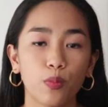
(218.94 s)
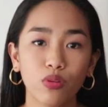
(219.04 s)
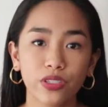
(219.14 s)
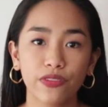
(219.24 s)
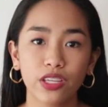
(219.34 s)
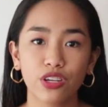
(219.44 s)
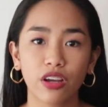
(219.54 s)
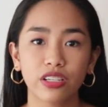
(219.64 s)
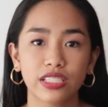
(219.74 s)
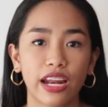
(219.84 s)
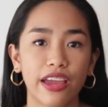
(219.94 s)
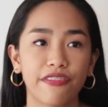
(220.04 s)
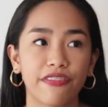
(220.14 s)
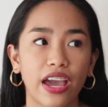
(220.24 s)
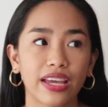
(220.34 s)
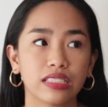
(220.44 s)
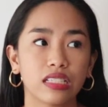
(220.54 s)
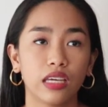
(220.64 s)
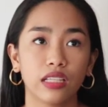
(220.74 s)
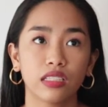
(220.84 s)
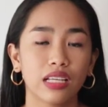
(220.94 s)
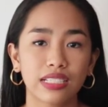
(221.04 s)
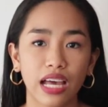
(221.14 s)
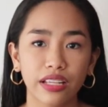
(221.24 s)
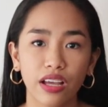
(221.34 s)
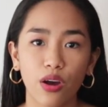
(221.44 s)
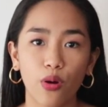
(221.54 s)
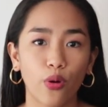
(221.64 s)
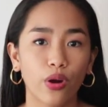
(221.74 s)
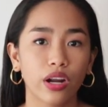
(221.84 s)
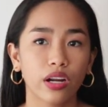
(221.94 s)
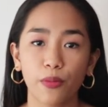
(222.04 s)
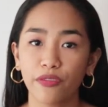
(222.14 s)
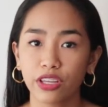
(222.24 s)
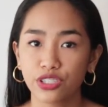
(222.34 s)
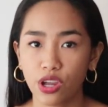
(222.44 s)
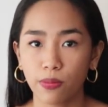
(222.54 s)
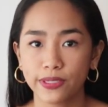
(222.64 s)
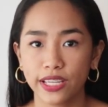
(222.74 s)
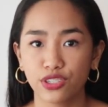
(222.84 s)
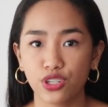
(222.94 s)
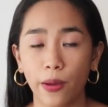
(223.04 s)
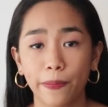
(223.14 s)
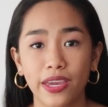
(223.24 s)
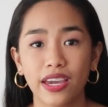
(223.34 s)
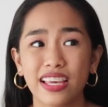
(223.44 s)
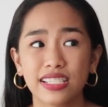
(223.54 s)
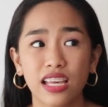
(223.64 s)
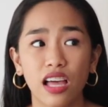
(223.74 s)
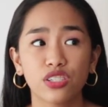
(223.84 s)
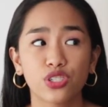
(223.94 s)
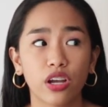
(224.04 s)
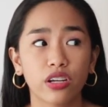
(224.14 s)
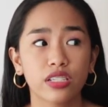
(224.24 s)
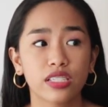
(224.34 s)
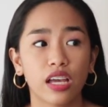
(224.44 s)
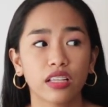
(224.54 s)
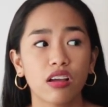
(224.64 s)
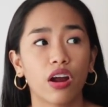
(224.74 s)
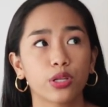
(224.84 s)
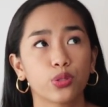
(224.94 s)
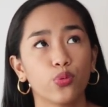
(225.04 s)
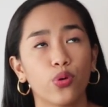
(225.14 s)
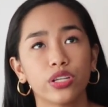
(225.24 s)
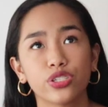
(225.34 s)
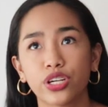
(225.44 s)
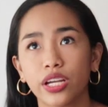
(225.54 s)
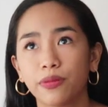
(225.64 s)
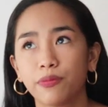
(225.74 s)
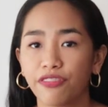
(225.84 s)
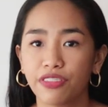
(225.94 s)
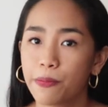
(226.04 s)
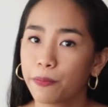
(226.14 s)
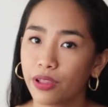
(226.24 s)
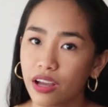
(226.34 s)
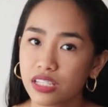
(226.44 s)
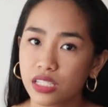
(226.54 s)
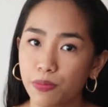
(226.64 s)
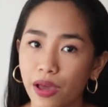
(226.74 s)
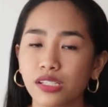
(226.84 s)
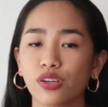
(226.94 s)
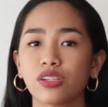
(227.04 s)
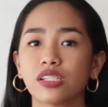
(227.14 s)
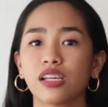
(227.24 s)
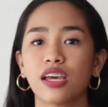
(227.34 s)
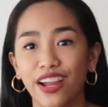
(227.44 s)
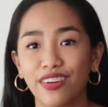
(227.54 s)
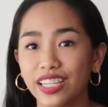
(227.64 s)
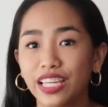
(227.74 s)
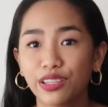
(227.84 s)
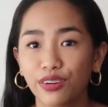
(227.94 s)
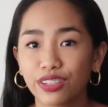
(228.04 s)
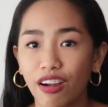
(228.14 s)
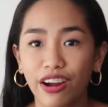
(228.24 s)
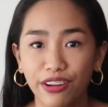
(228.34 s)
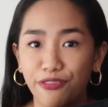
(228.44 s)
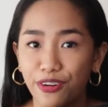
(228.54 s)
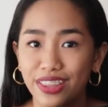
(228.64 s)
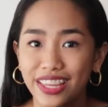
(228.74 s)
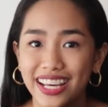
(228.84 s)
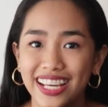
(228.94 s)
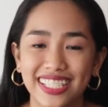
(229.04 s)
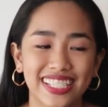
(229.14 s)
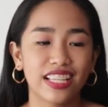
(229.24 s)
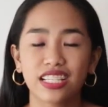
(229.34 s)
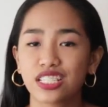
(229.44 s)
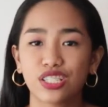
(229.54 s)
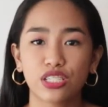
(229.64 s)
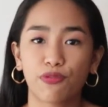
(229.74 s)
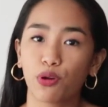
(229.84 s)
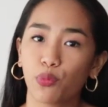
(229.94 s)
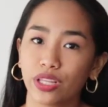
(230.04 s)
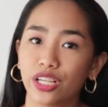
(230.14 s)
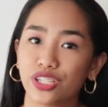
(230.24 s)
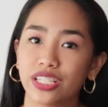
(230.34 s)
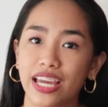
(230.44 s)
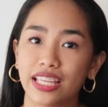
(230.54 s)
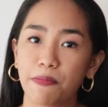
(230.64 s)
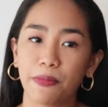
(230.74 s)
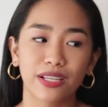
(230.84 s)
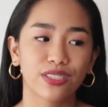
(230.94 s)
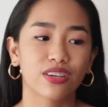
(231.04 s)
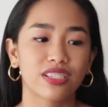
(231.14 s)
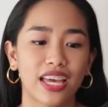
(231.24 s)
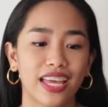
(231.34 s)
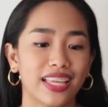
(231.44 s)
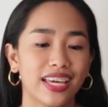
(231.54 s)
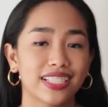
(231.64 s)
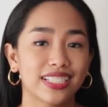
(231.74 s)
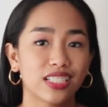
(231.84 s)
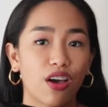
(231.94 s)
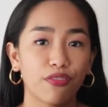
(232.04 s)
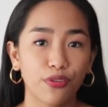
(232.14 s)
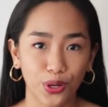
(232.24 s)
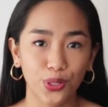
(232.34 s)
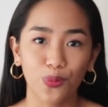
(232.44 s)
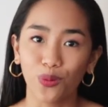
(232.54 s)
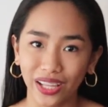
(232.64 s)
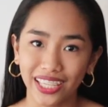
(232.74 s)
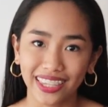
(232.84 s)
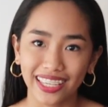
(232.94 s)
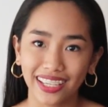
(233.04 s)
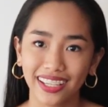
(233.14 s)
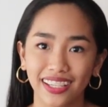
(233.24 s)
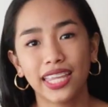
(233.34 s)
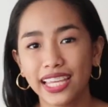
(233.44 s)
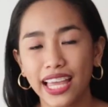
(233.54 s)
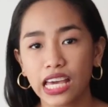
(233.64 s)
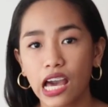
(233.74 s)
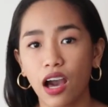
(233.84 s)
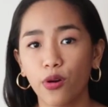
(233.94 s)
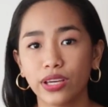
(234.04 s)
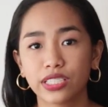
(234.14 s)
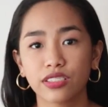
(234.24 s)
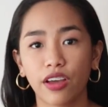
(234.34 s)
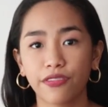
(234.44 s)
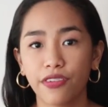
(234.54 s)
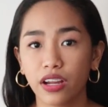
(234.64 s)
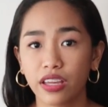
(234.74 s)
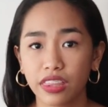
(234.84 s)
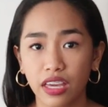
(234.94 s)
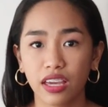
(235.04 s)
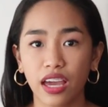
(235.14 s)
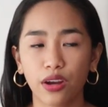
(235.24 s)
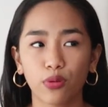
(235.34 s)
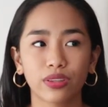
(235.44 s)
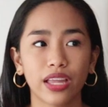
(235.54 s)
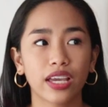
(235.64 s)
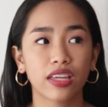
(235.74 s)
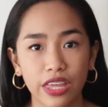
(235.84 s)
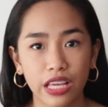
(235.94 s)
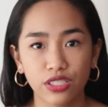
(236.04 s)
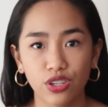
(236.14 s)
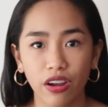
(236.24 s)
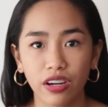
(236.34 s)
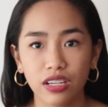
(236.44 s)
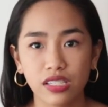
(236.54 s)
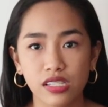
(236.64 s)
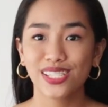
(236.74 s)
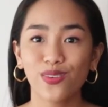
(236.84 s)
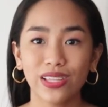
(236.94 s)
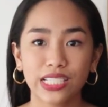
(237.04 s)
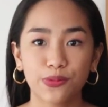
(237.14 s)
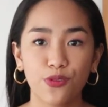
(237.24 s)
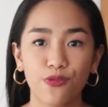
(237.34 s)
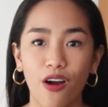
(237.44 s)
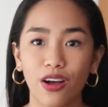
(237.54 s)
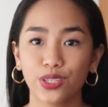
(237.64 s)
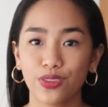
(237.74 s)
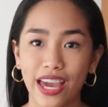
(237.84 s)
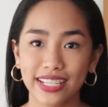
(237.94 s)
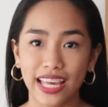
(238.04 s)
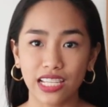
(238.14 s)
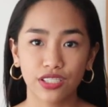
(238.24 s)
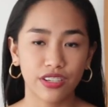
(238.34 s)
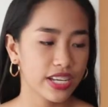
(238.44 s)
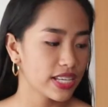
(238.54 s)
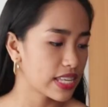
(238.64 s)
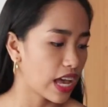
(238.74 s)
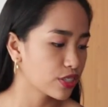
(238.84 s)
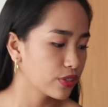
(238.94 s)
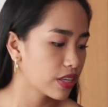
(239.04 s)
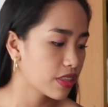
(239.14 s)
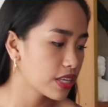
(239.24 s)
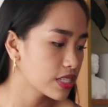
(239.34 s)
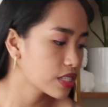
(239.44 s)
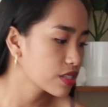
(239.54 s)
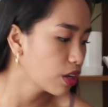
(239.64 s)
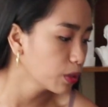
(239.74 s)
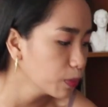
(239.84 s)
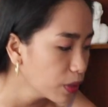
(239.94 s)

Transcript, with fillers: most of the joggers that I find in Lazada or some of the shops in Shopee, they sell joggers that are 250 plus pesos. I really looked hard for this. This is just for 180 pesos and it's of good quality. And I like how it's not very thick. I don't like thick joggers. So let's move on to the accessories. Actually, this is not